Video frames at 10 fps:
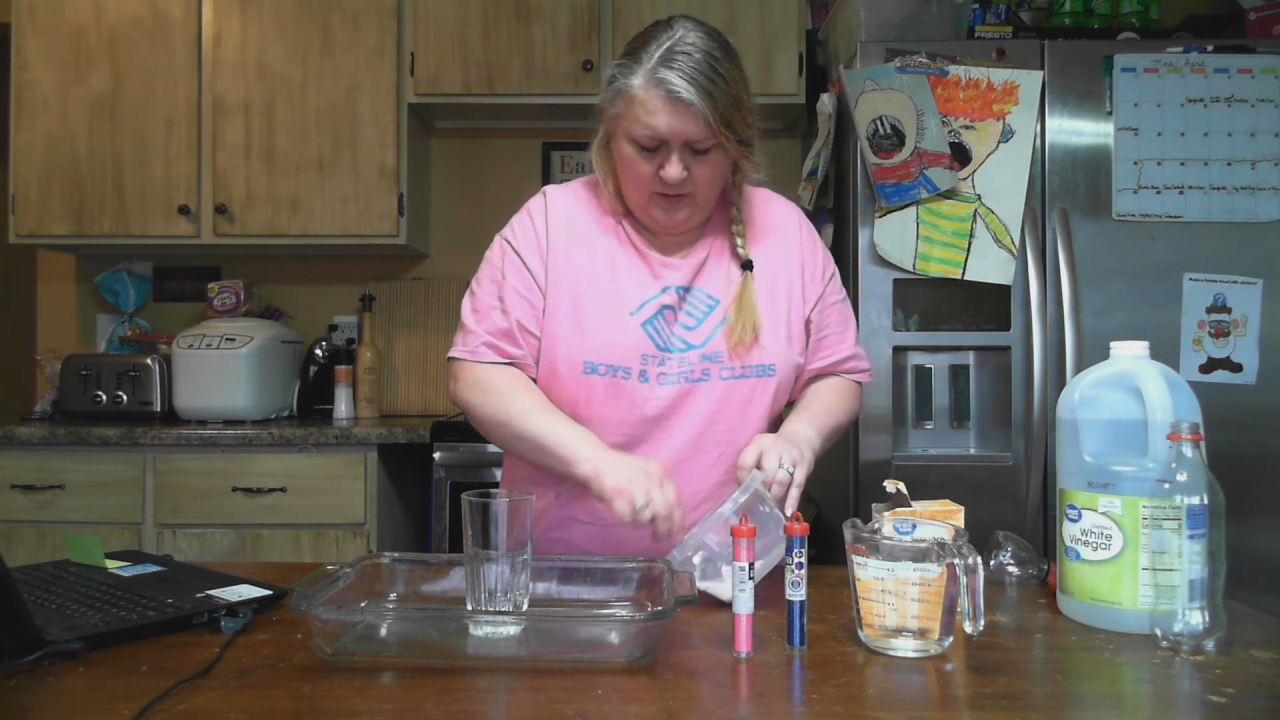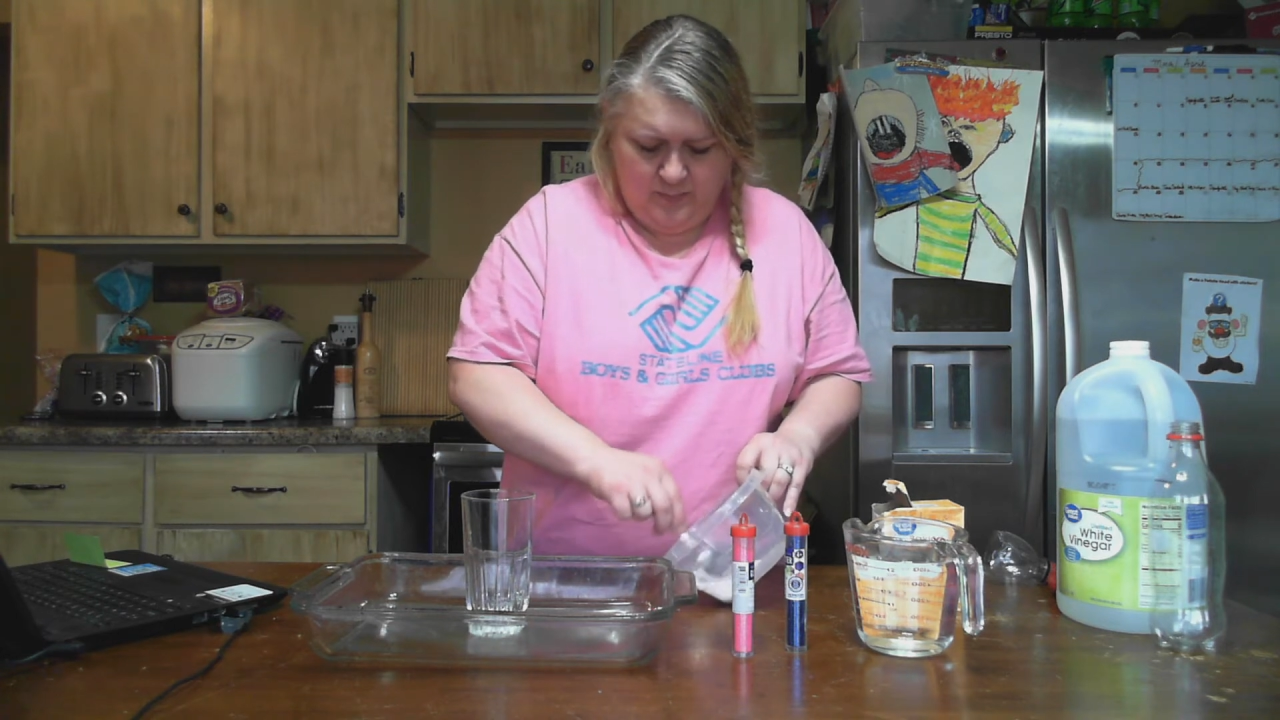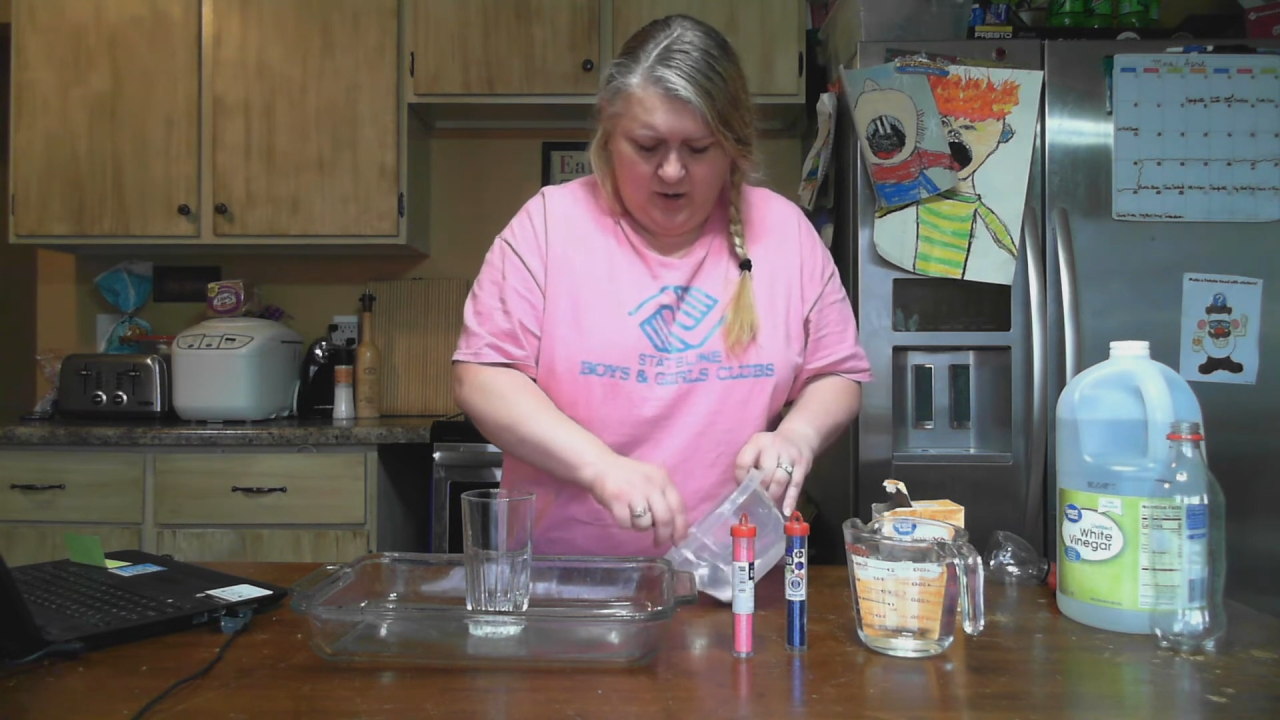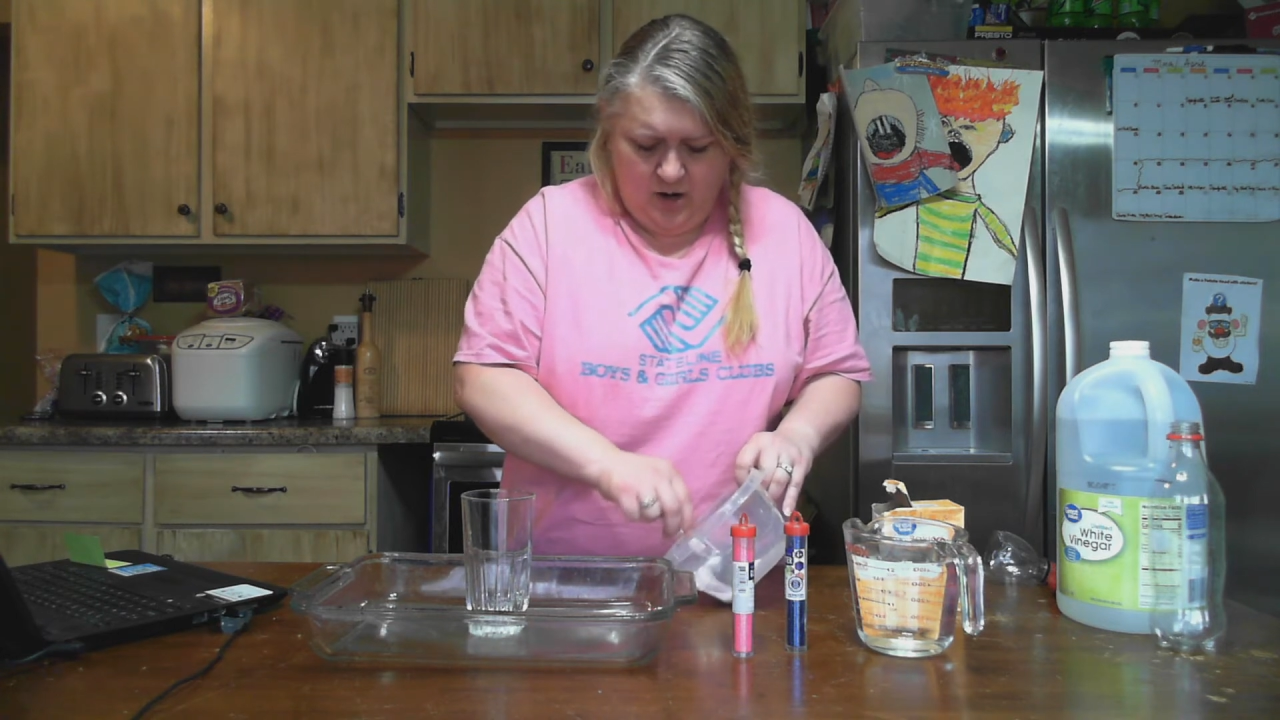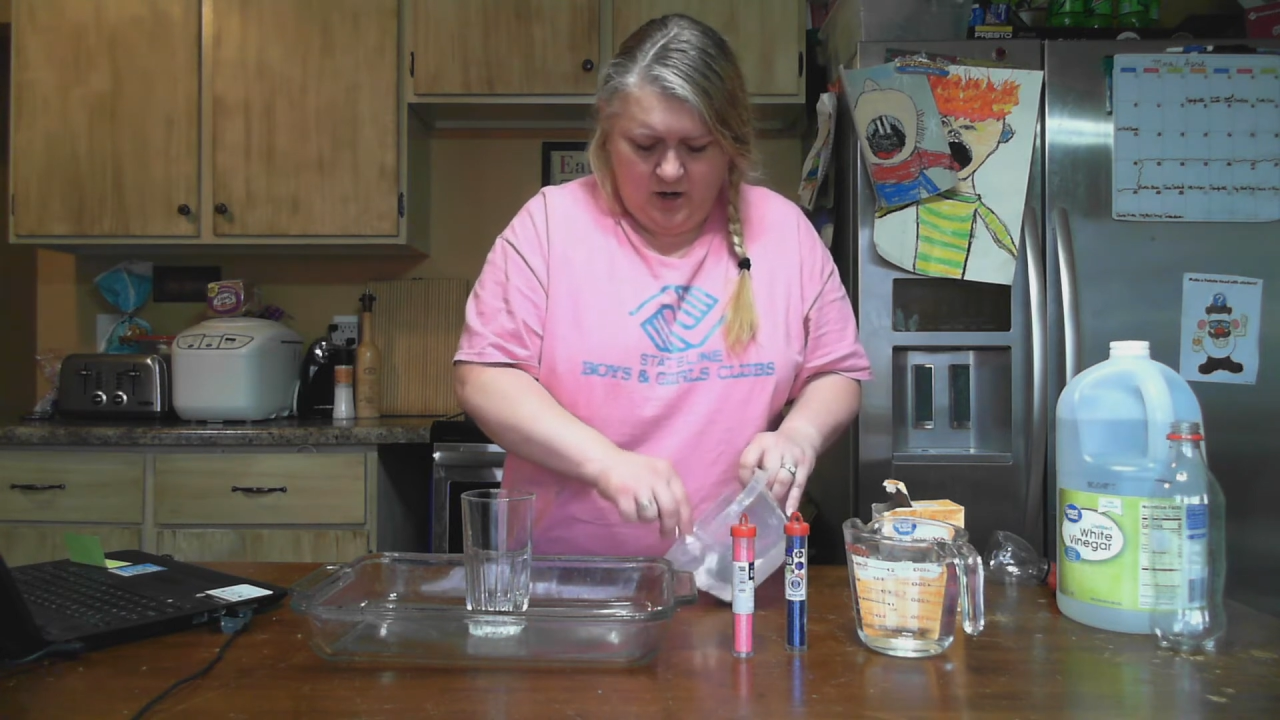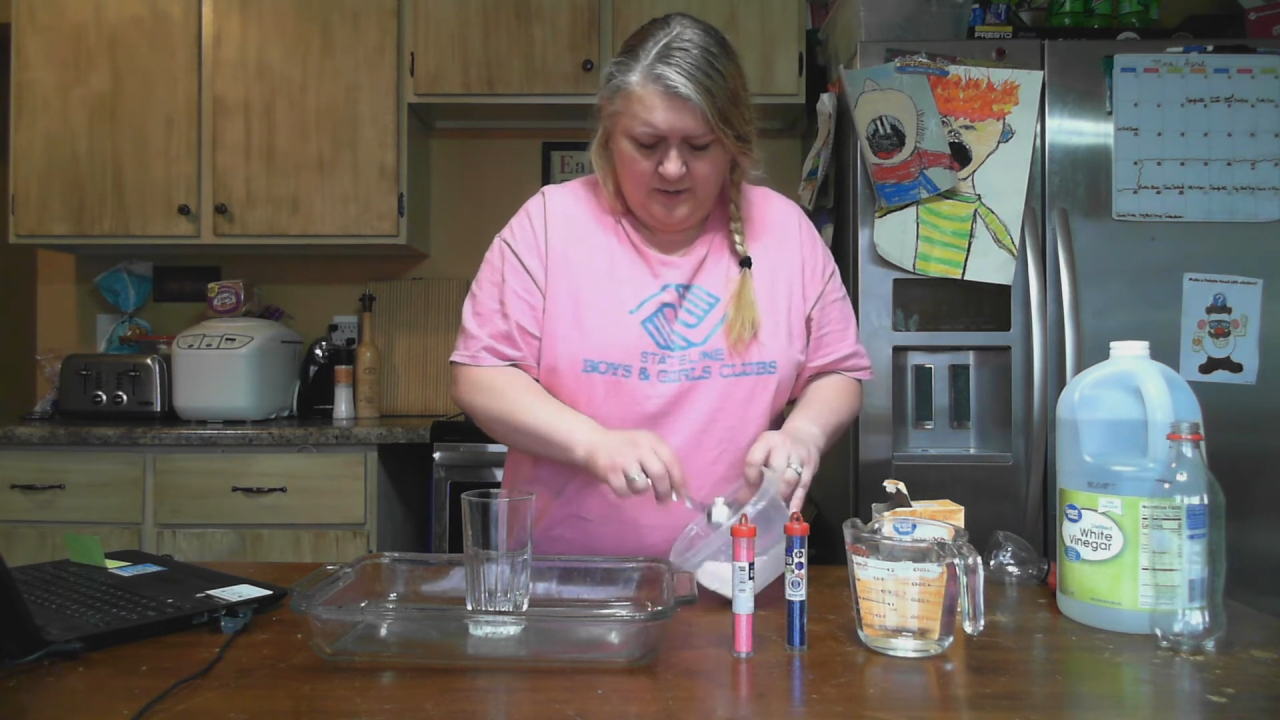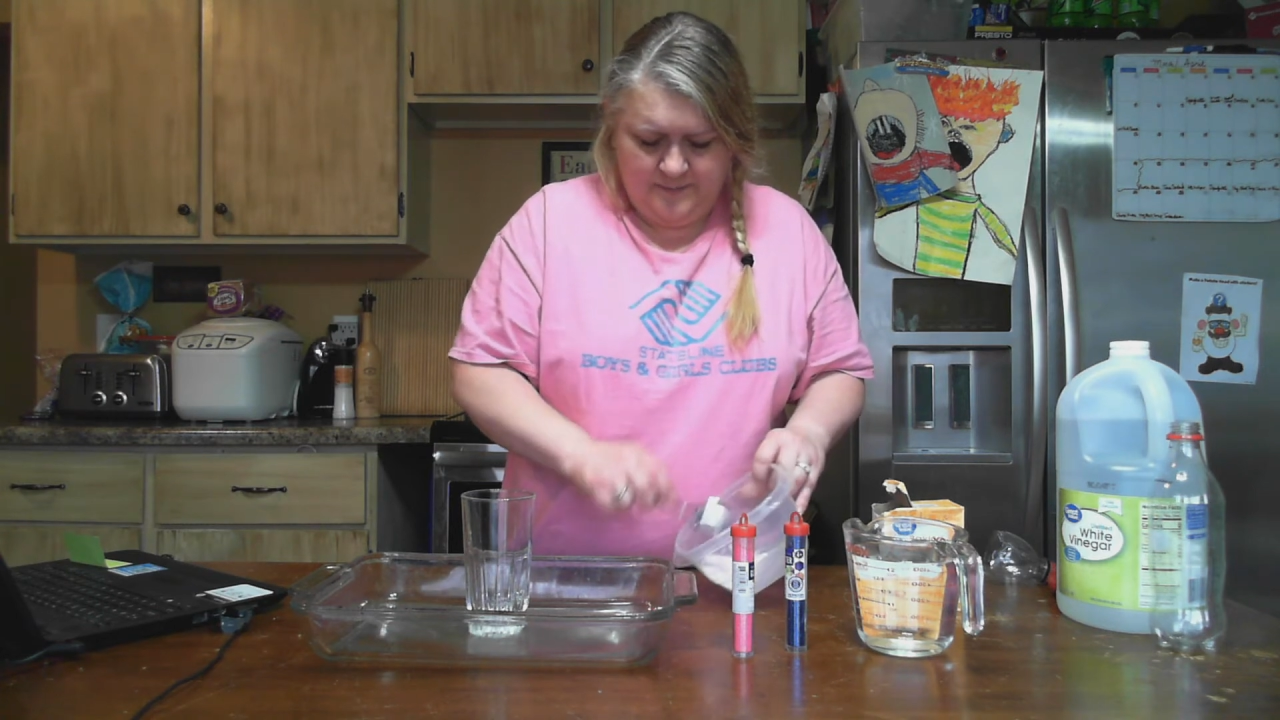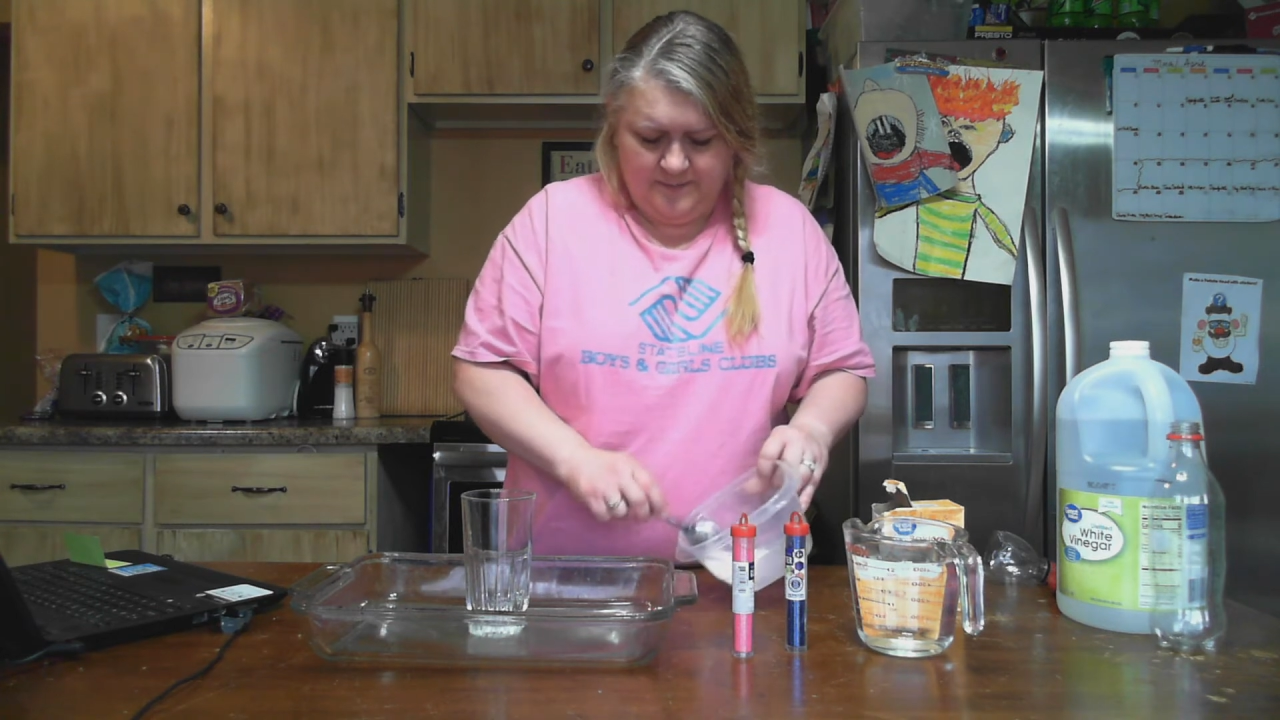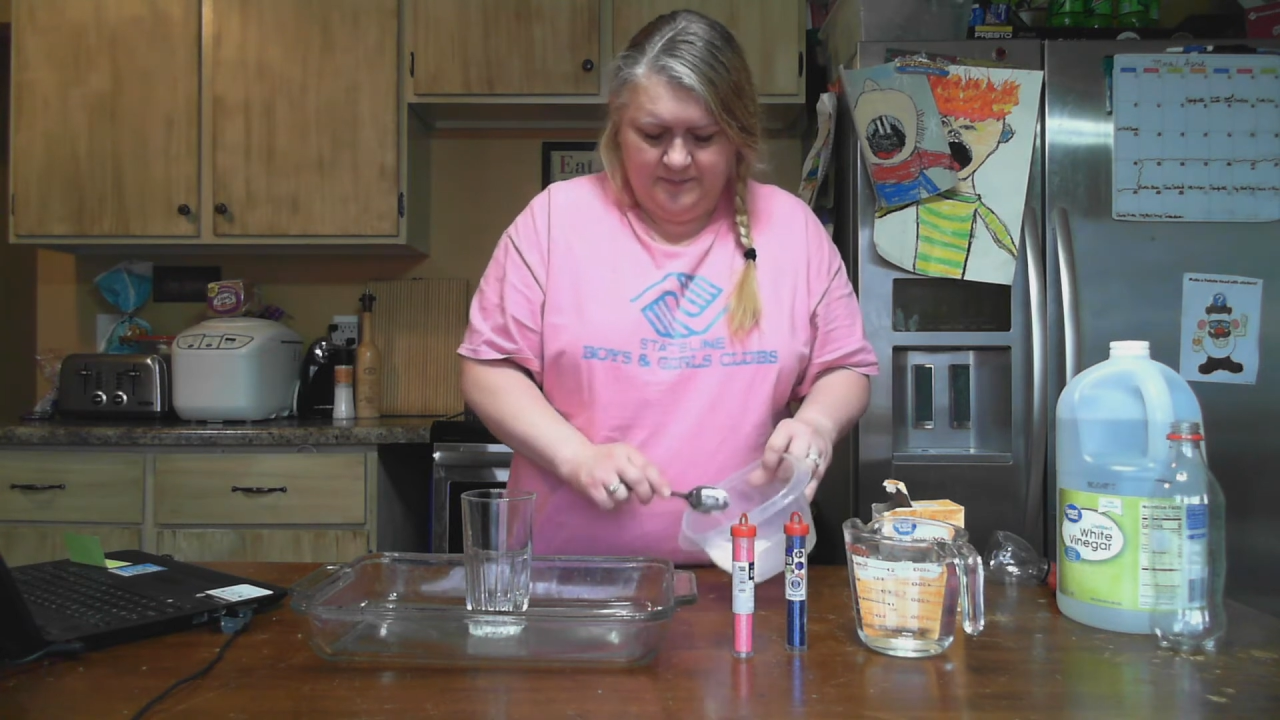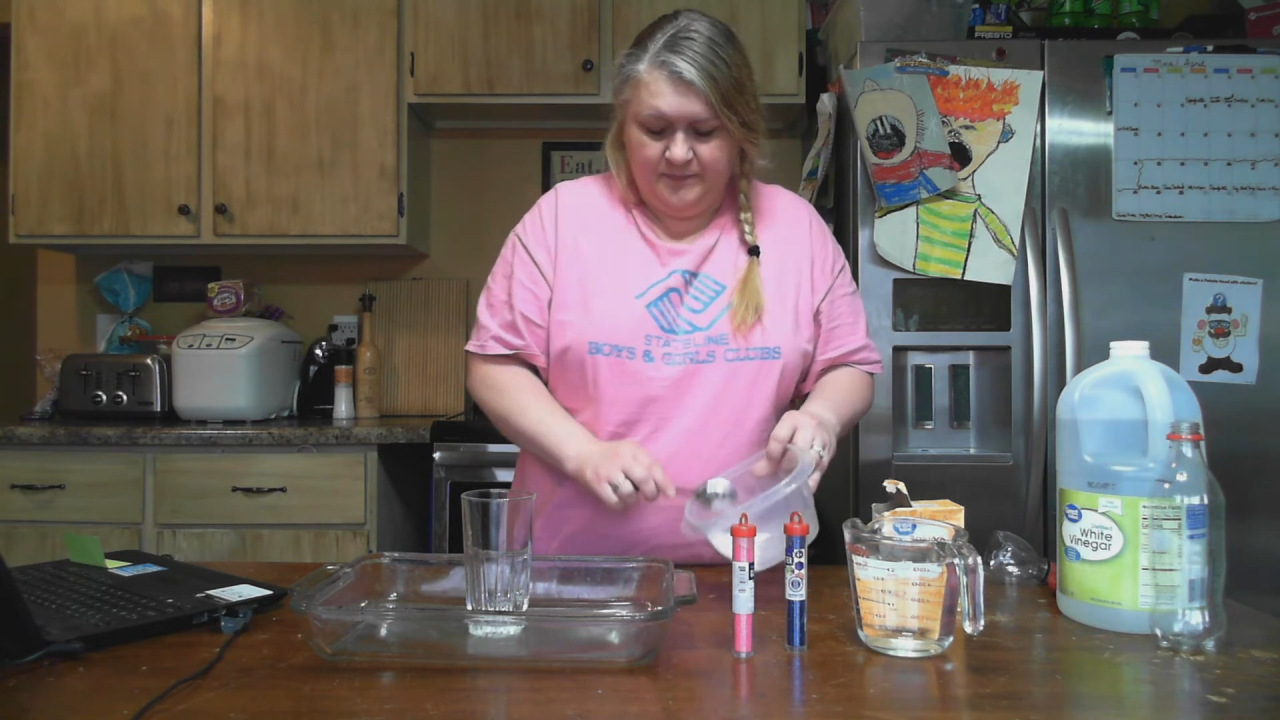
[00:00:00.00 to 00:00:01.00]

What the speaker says: apart.